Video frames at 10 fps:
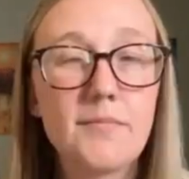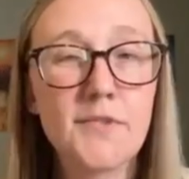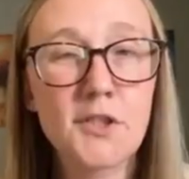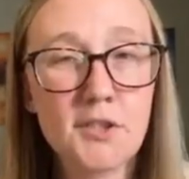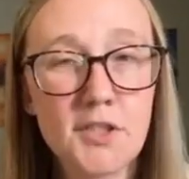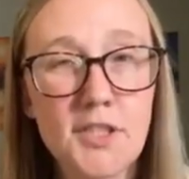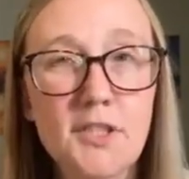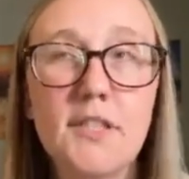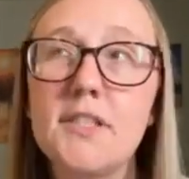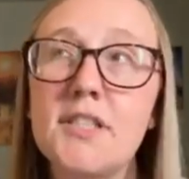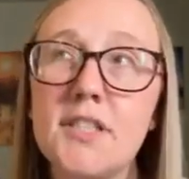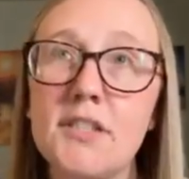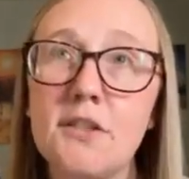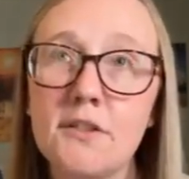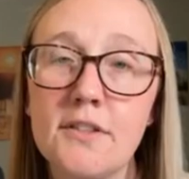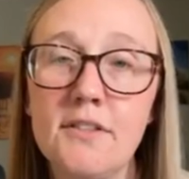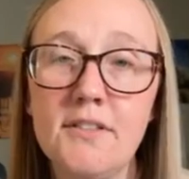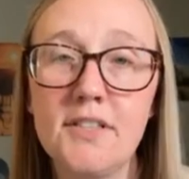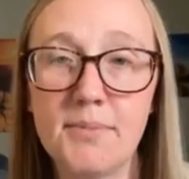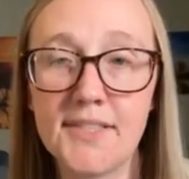
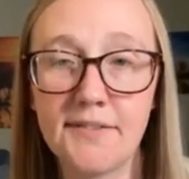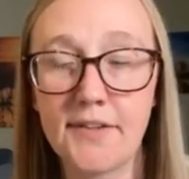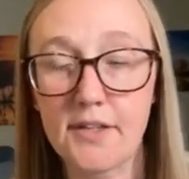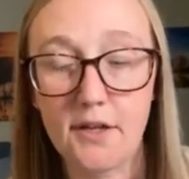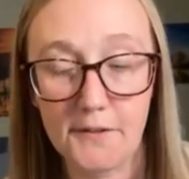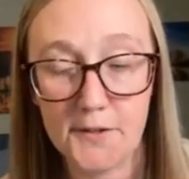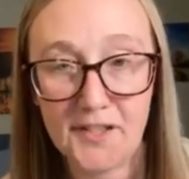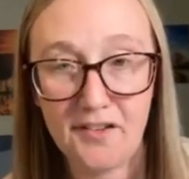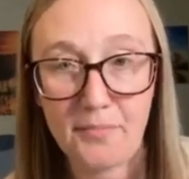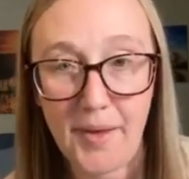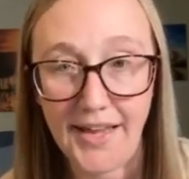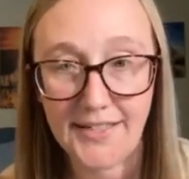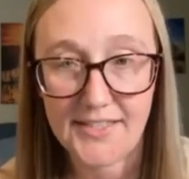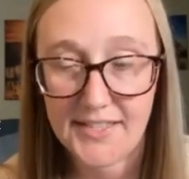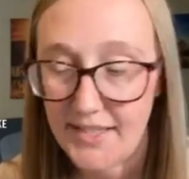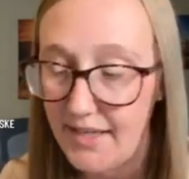certain specific colors of paint